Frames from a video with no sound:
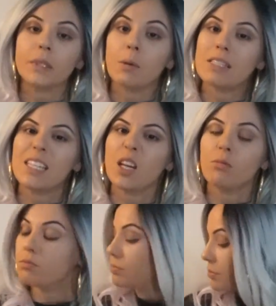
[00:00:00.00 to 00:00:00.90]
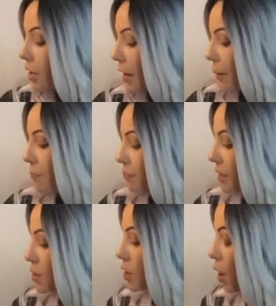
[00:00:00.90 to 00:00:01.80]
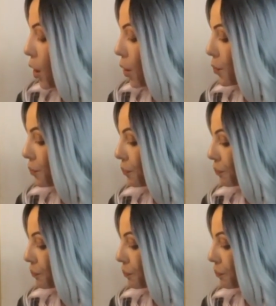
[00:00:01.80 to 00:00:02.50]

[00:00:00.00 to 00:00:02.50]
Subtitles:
I'm gonna say no. Okay, so